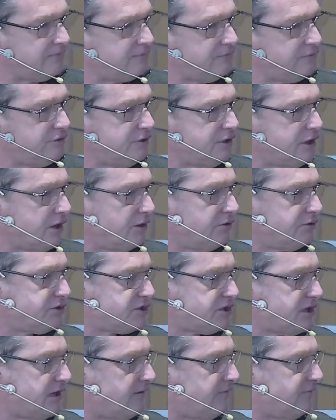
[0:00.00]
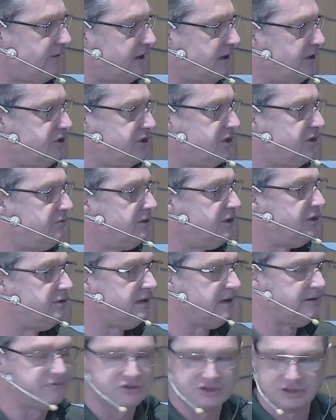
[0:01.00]
You have no
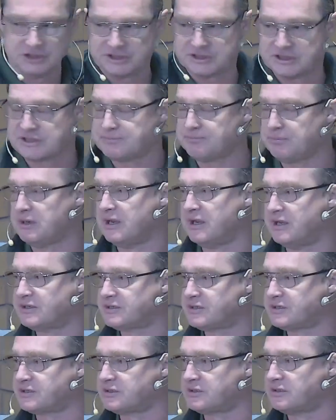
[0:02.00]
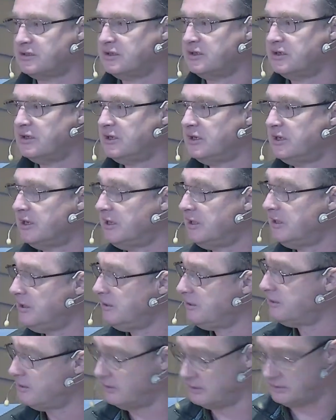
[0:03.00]
salvation when you have Jesus plus
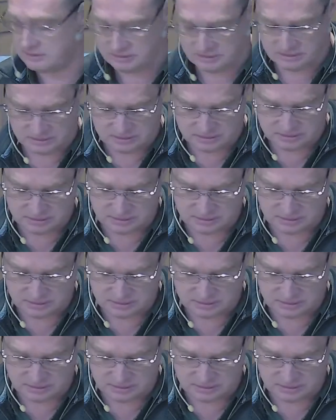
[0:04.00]
anything.